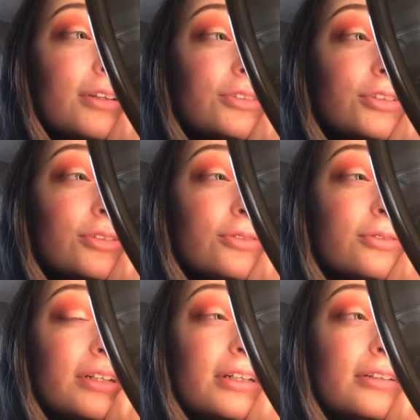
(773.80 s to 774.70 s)
it
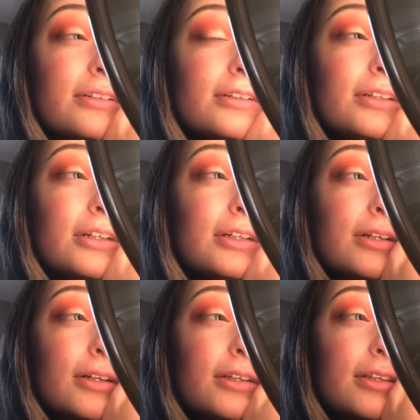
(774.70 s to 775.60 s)
to, and
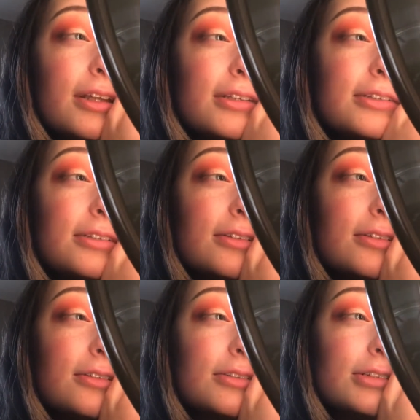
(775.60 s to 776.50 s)
that's
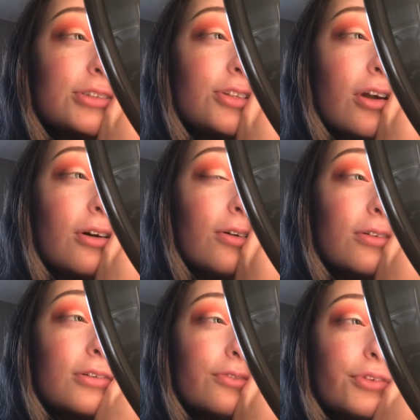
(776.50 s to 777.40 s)
the
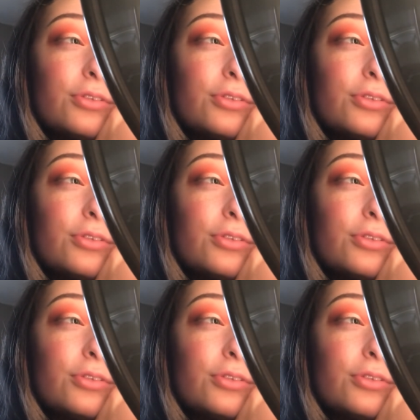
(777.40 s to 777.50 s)
struggle of